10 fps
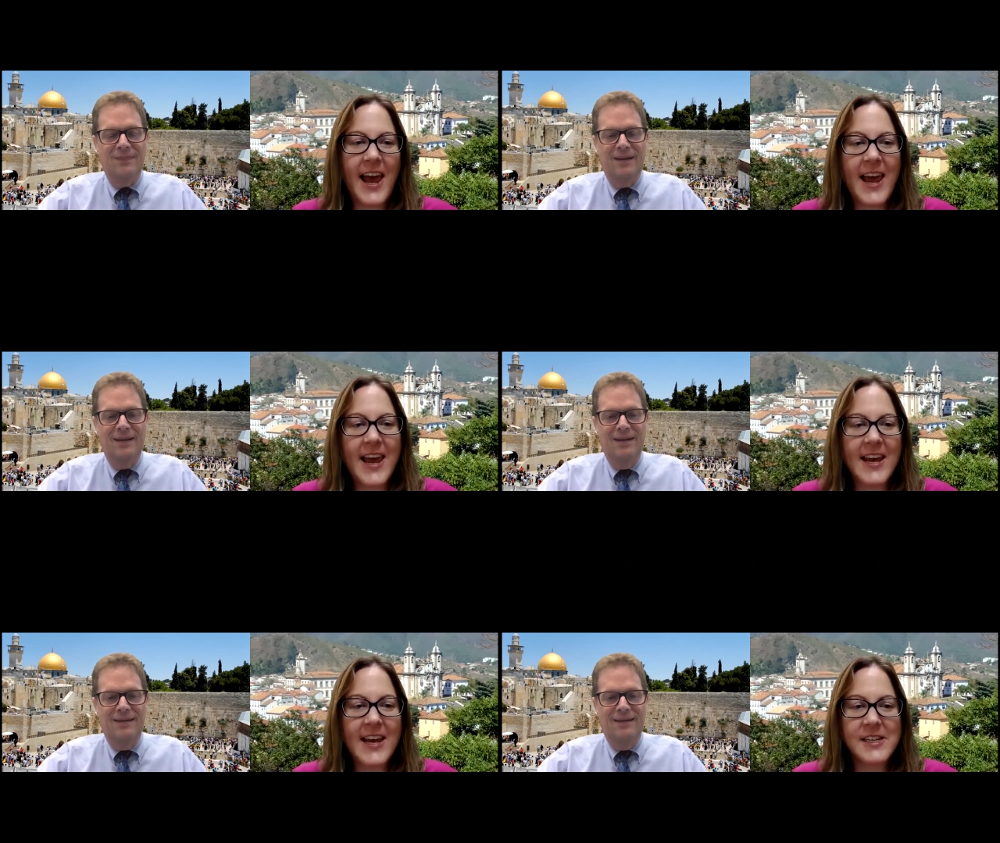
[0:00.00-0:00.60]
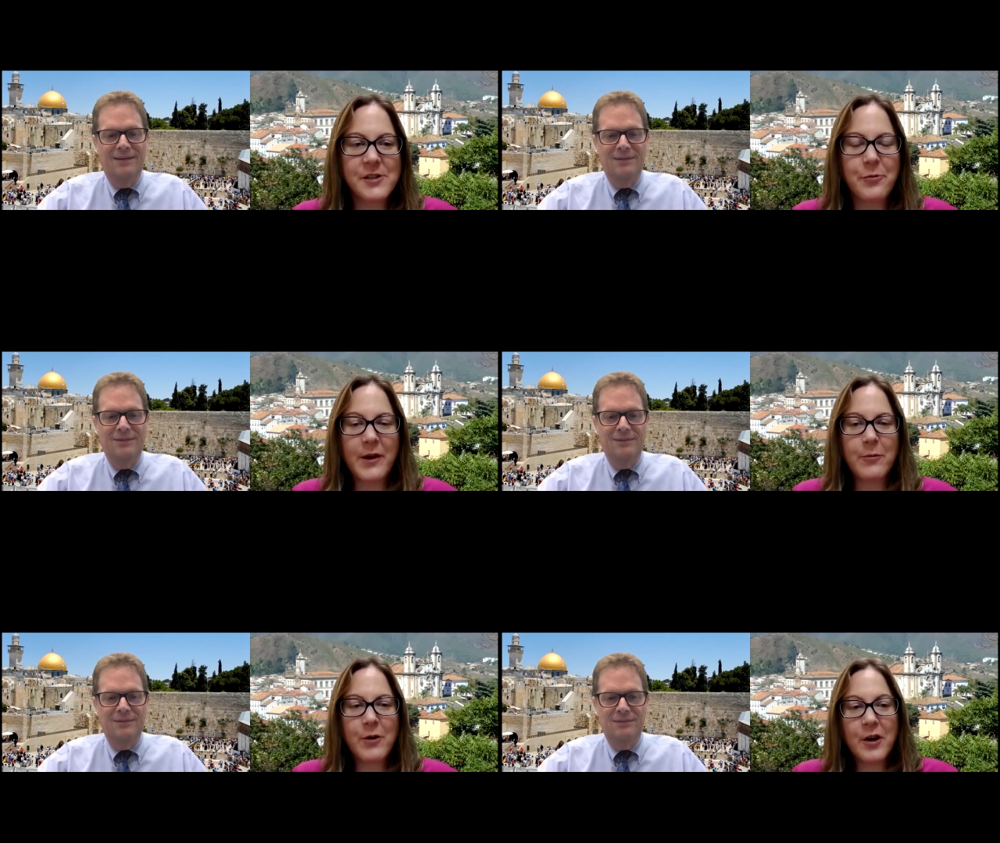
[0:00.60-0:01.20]
Speaker 1: and
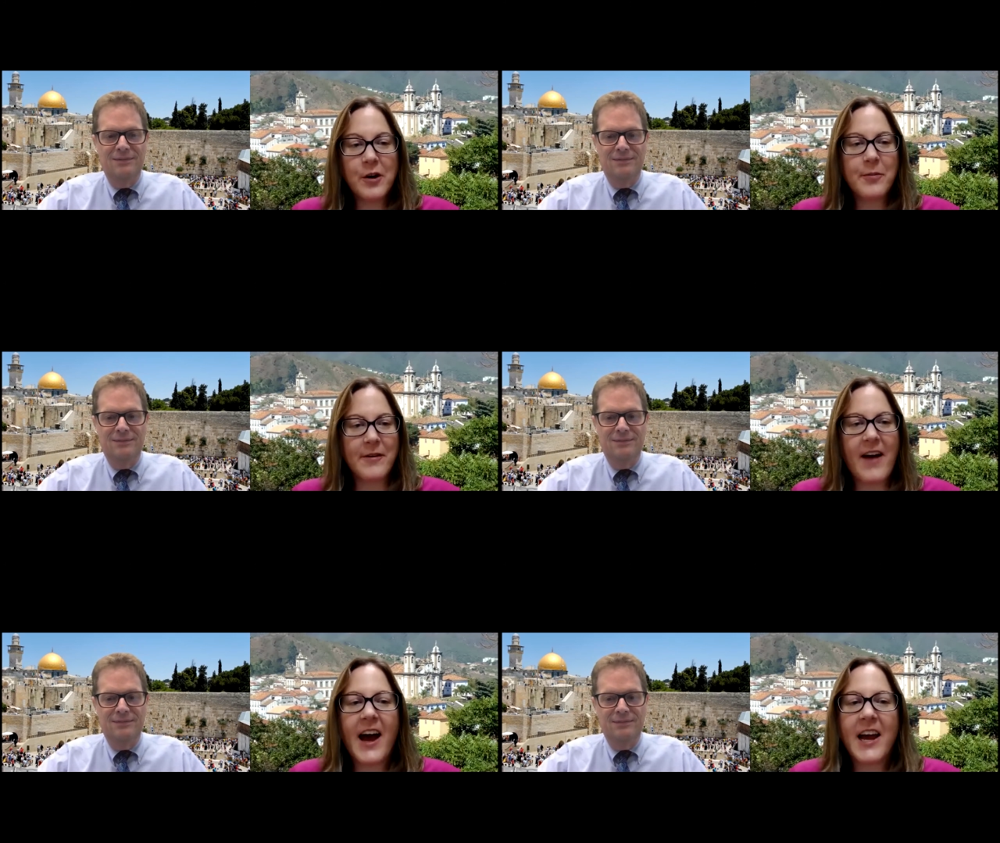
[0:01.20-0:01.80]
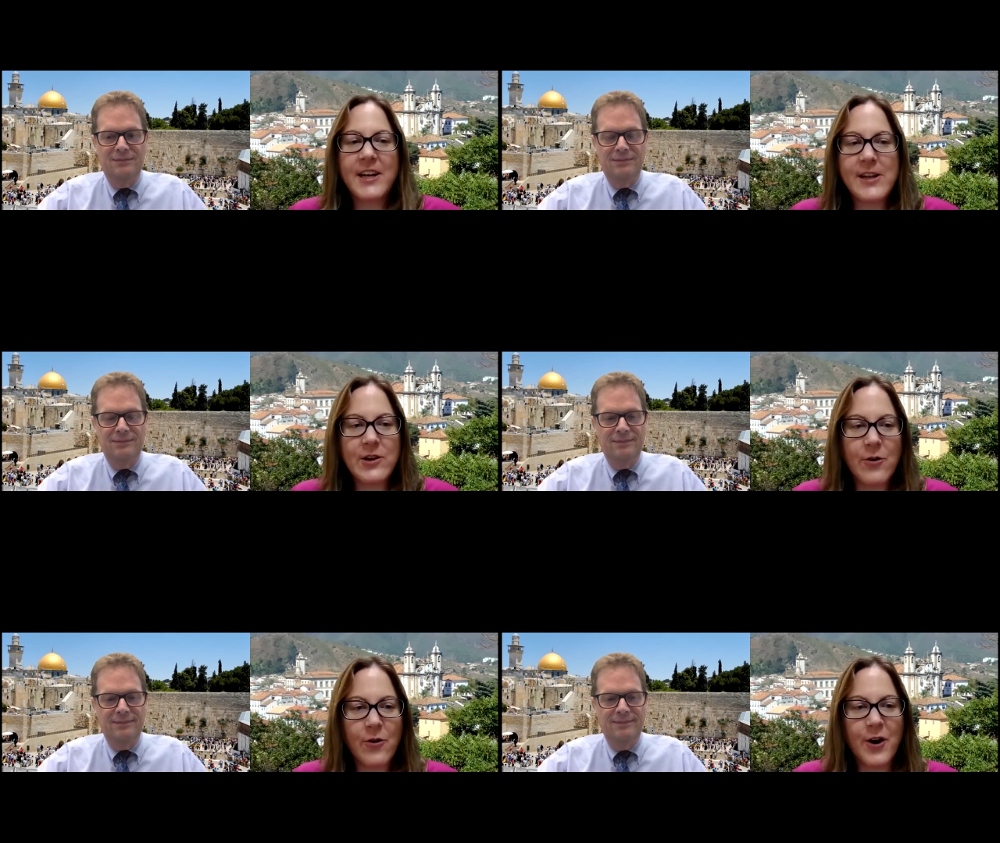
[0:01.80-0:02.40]
we will provide
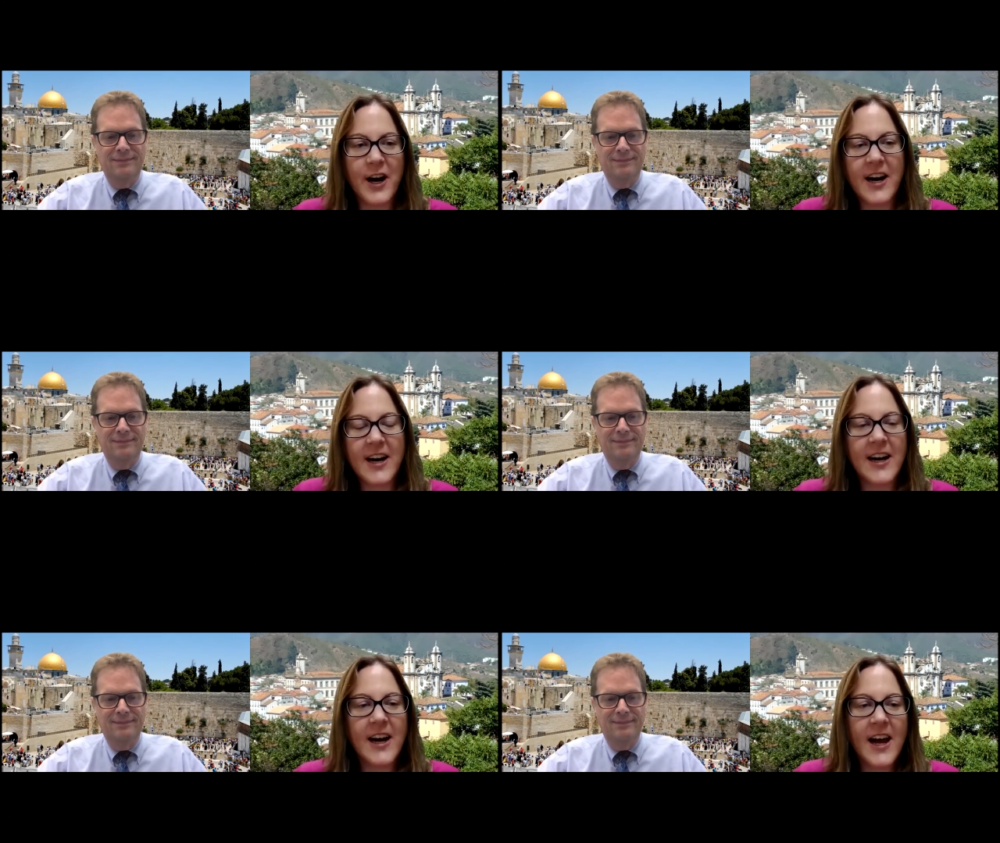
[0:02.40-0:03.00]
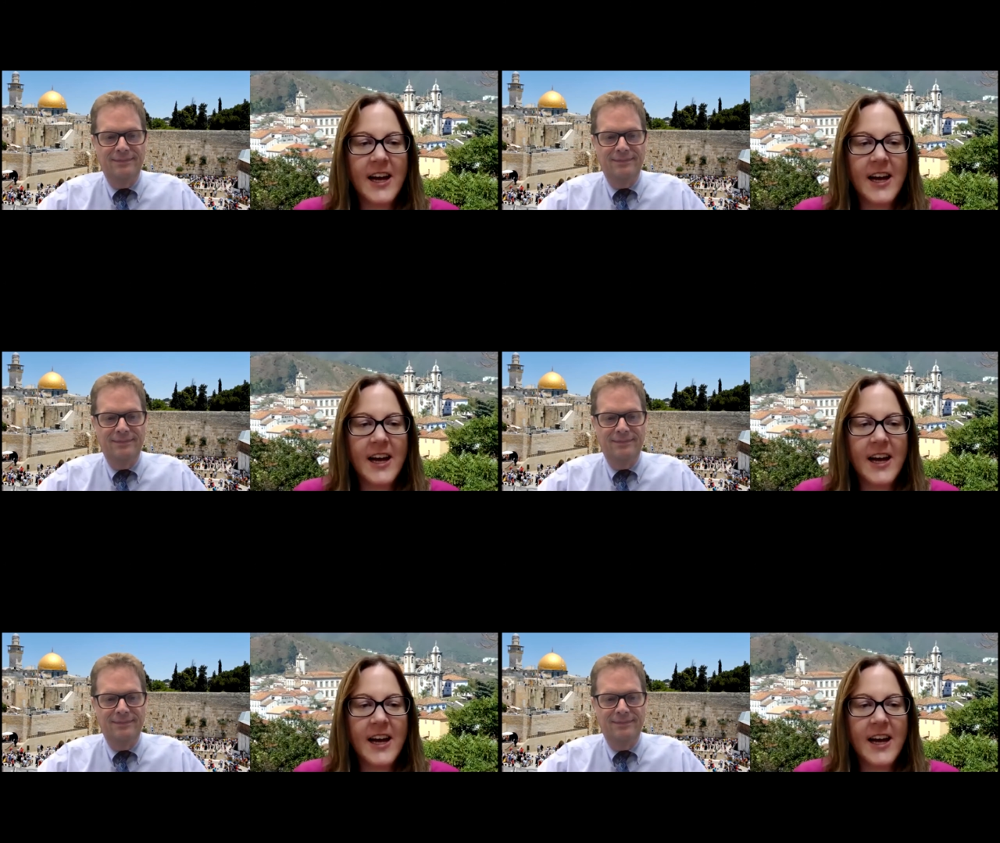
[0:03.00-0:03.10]
your